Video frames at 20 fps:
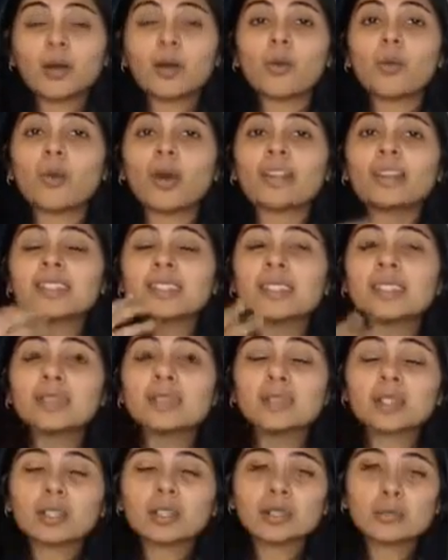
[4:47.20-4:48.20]

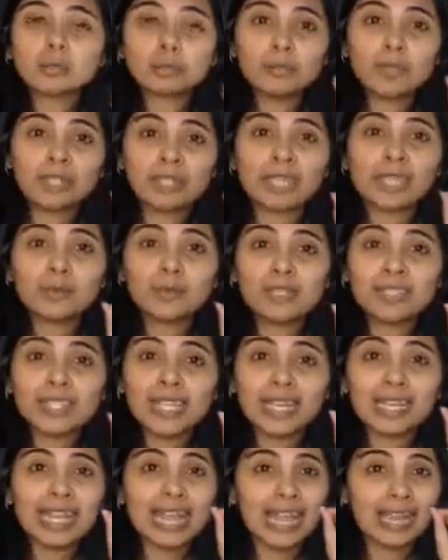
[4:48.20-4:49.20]
Like we
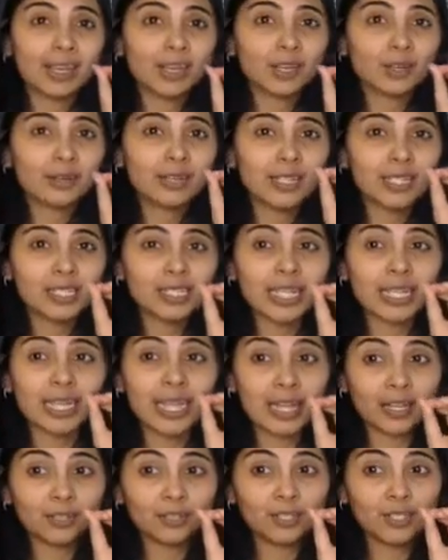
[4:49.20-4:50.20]
said, anger is an
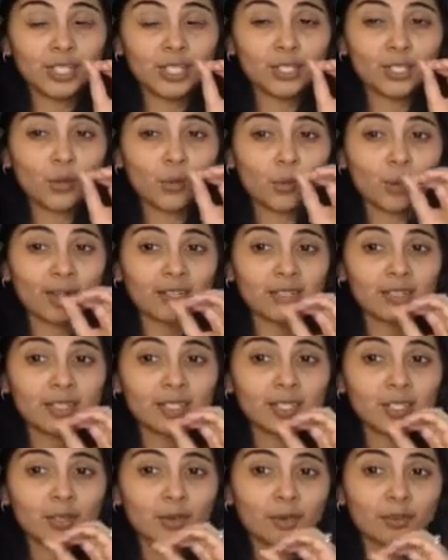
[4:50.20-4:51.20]
energy. So
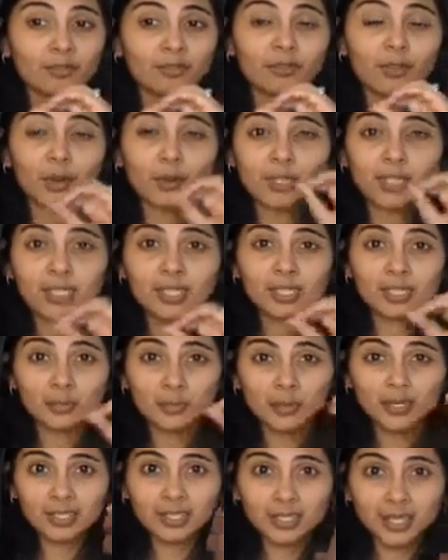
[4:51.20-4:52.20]
once
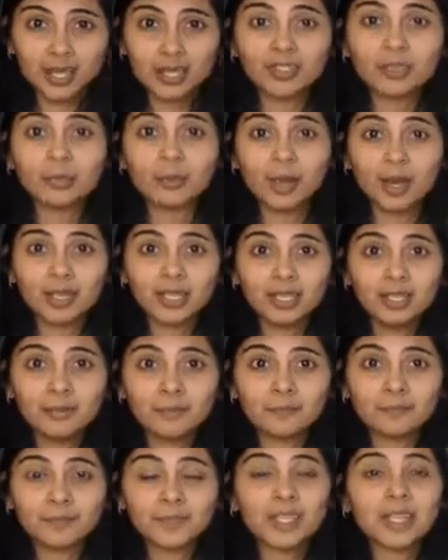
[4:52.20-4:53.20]
it's on the body,
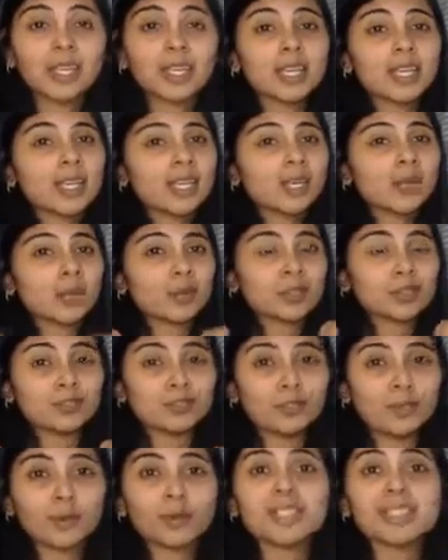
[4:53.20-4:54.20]
once you
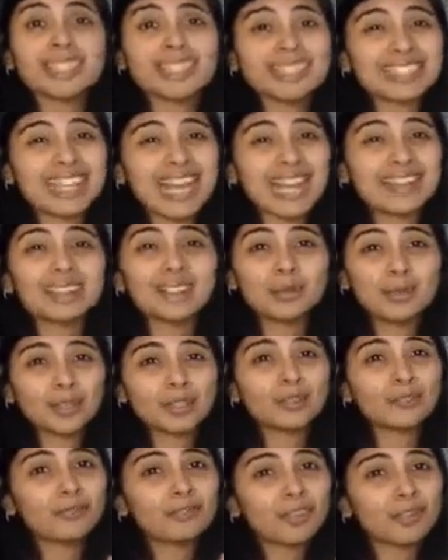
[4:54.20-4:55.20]
focus exactly
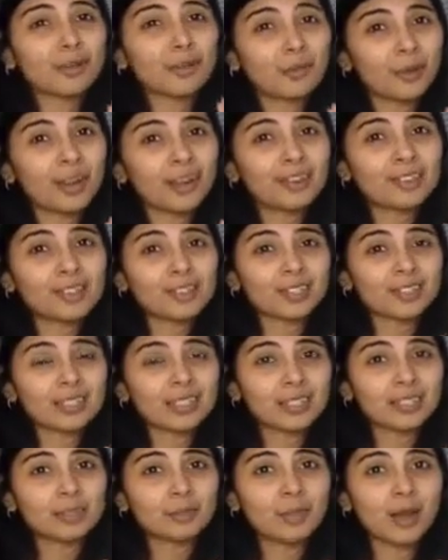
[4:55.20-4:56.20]
when you figure out where it's
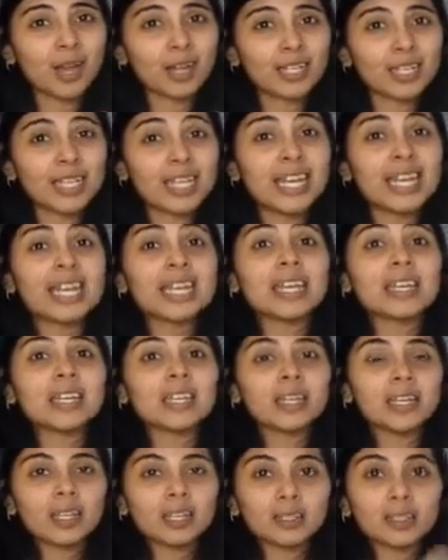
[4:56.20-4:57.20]
in the body,
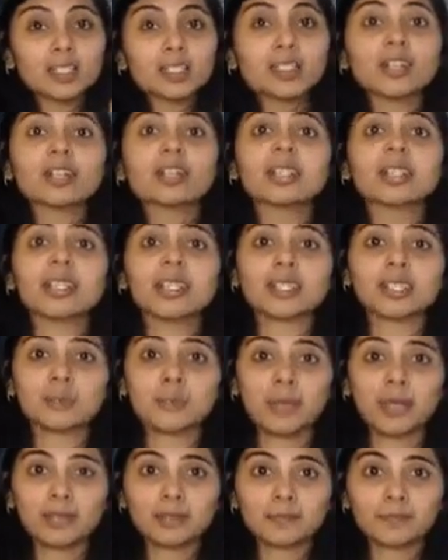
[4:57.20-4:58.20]
it'll start to
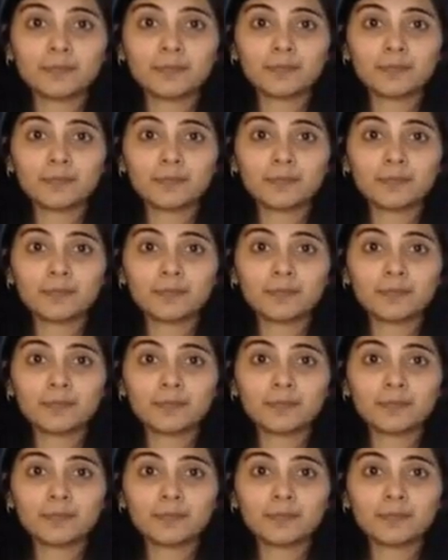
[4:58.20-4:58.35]
dissipate,